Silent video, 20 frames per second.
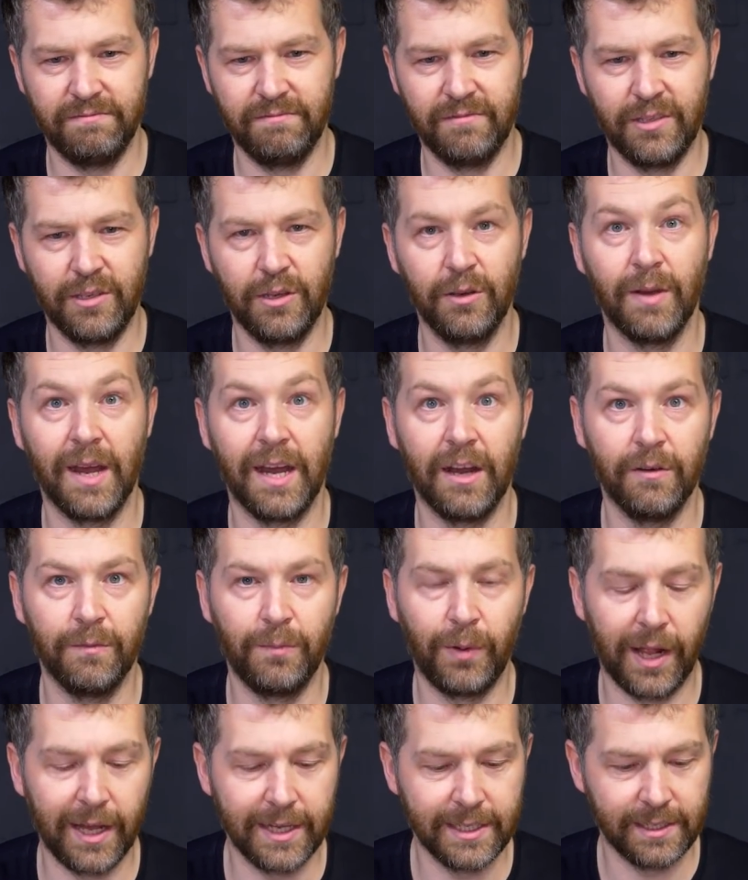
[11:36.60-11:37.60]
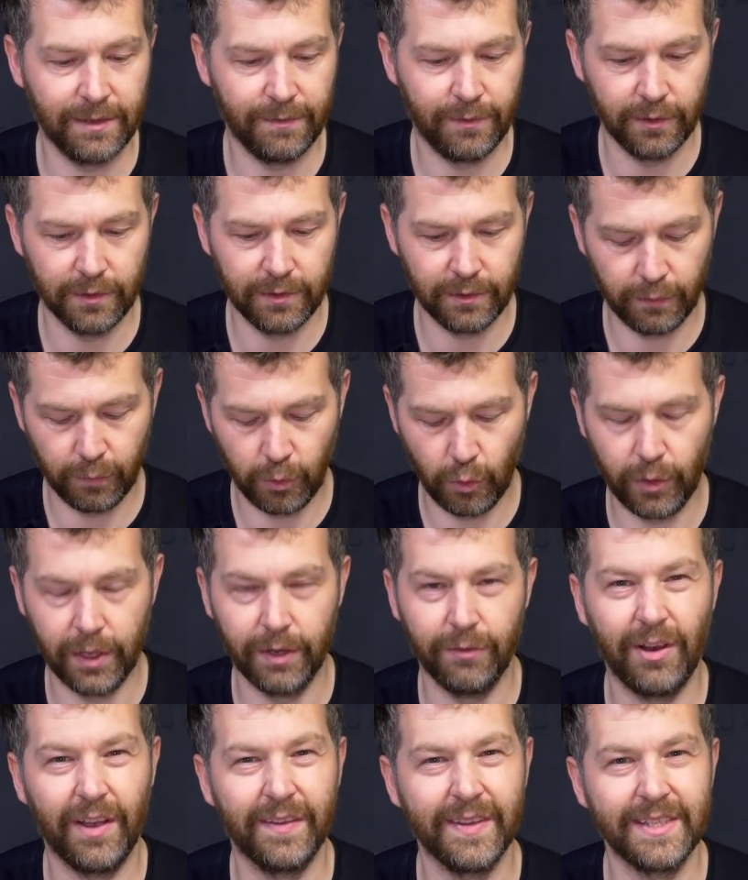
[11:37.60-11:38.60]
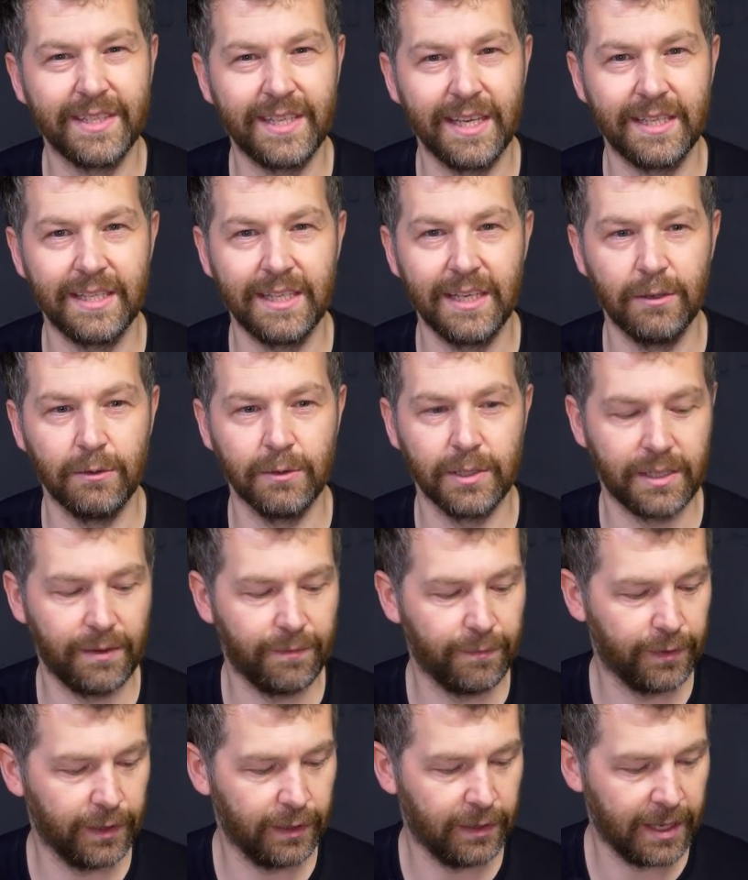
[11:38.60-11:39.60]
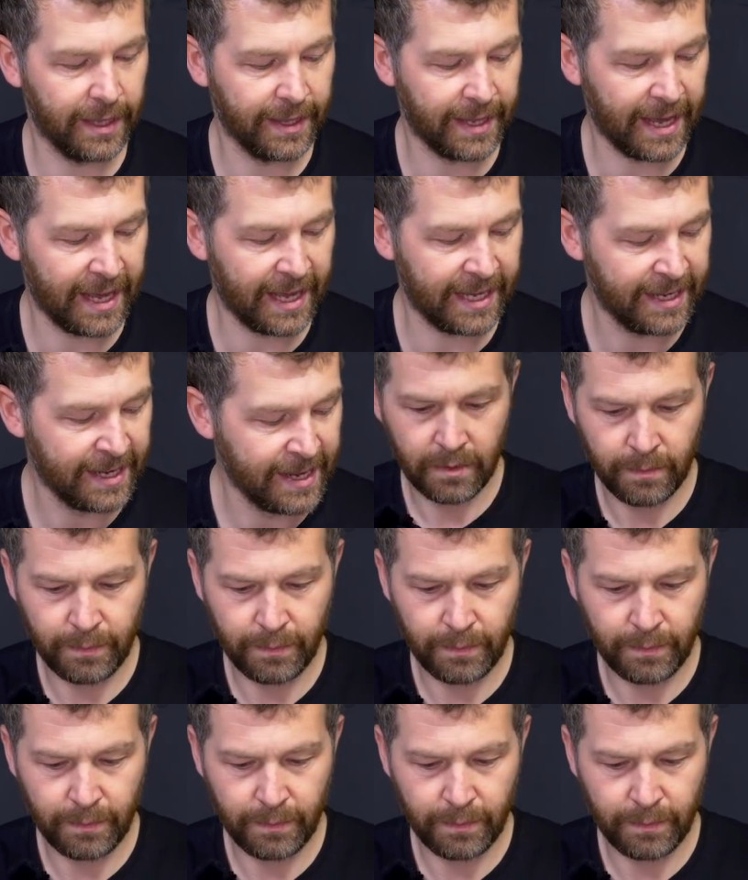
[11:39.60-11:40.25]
too out of place if you're sort of walking around the city or something like that.